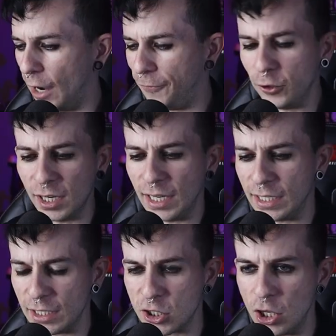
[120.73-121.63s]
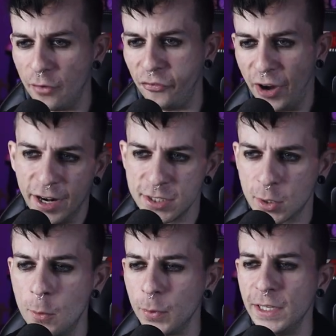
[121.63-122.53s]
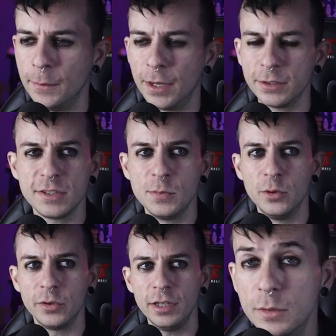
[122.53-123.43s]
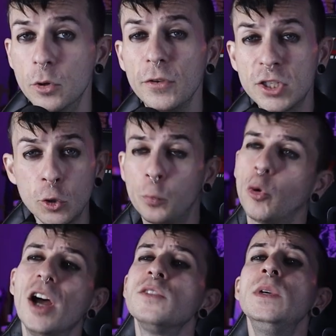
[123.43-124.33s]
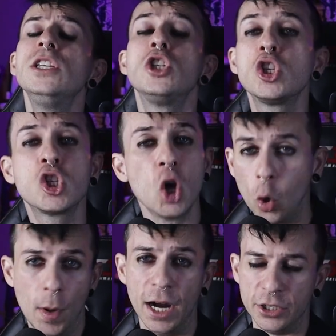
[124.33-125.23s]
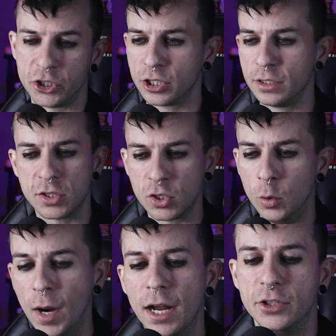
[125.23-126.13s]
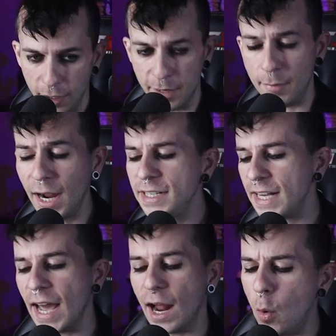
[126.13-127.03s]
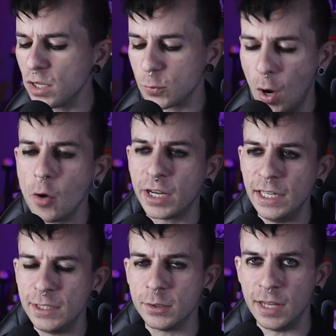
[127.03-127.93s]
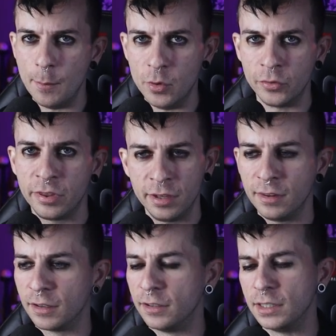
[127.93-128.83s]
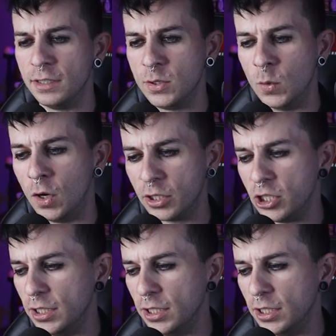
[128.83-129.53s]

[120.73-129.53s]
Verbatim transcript: I feel like it's not fair to complain about this movie. The movie surprised me so much. So much. And mind that, I was walking into that movie theater to watch